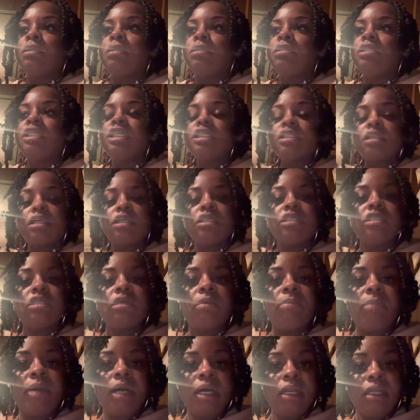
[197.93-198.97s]
just because
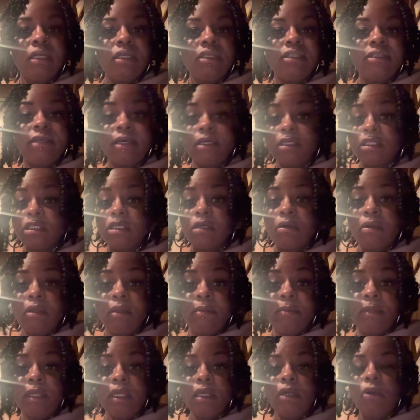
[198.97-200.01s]
somebody say something
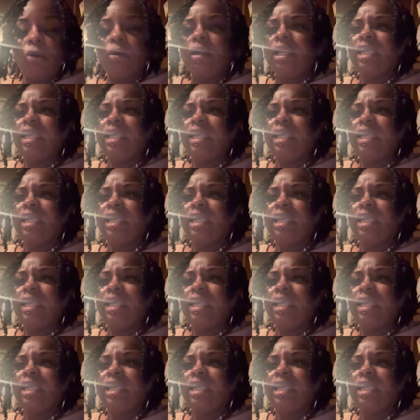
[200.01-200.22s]
to me or